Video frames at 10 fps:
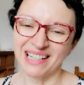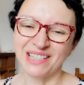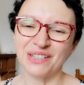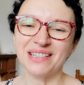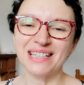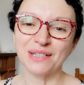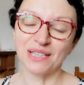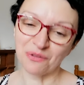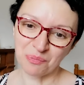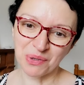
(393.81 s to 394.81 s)
So, on this
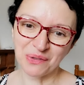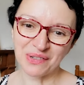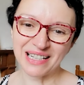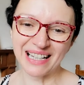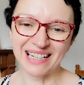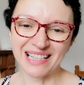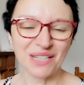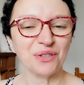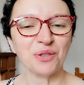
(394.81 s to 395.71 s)
note, have a beautiful day, and I see you